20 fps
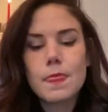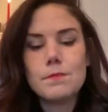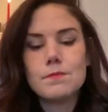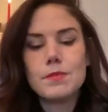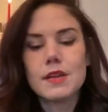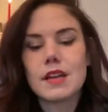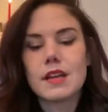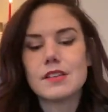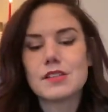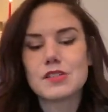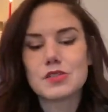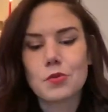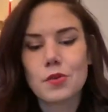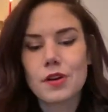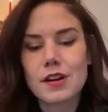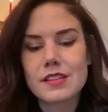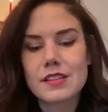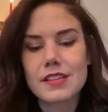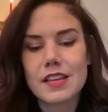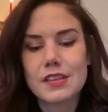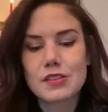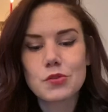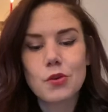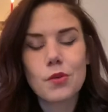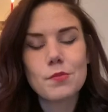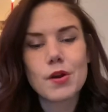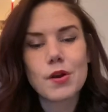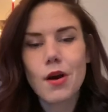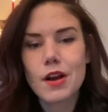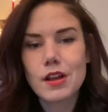because Taurus and
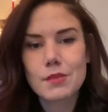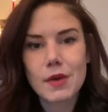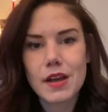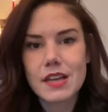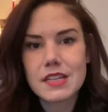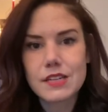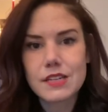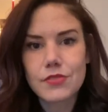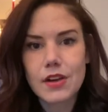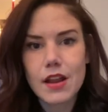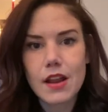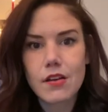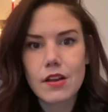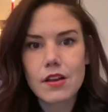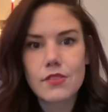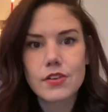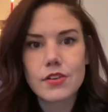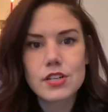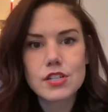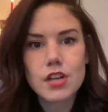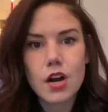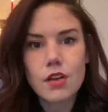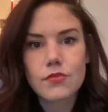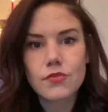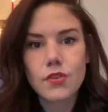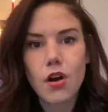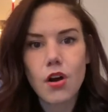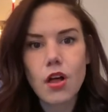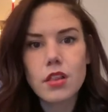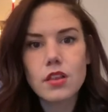Scorpio occupy a different area of our chart
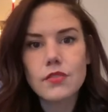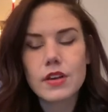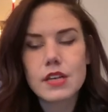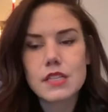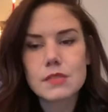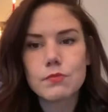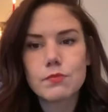for all of us.